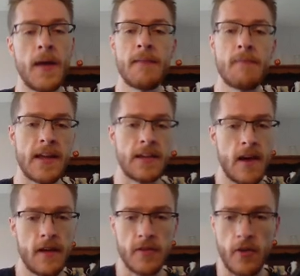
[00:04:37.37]
make it
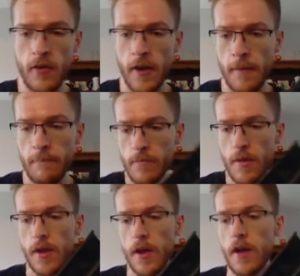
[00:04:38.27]
last longer.
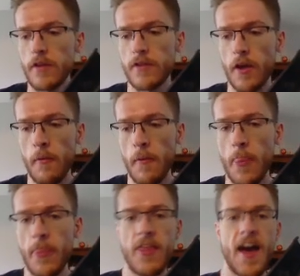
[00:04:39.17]
So
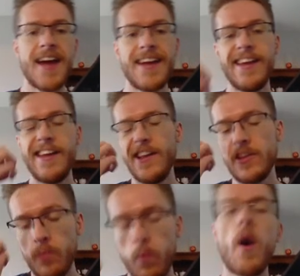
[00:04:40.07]
that is
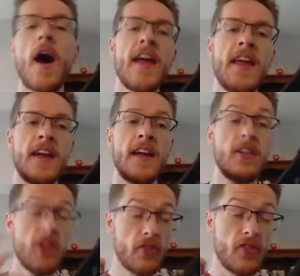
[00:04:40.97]
why,
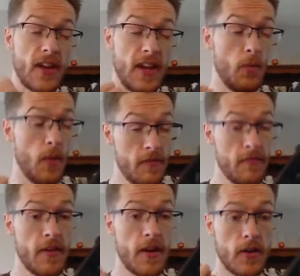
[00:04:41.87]
logically, with
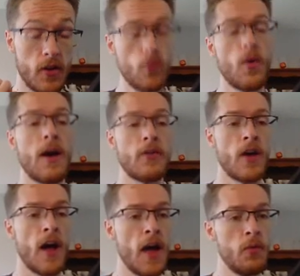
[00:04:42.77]
Clawhauser,
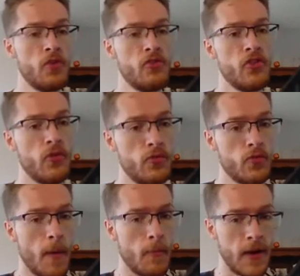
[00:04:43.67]
I would choose to
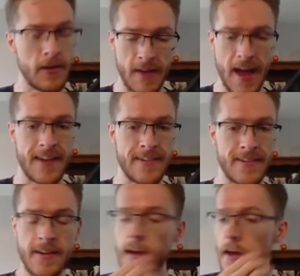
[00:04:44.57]
upgrade reality.
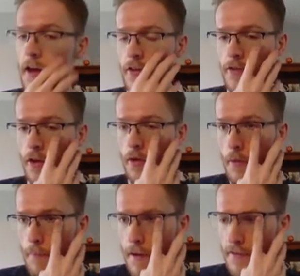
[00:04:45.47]
So
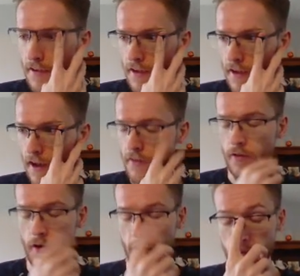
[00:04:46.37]
basically, guys, you
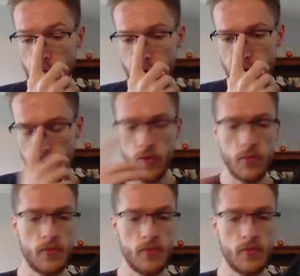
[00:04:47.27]
know, I don't want to make this too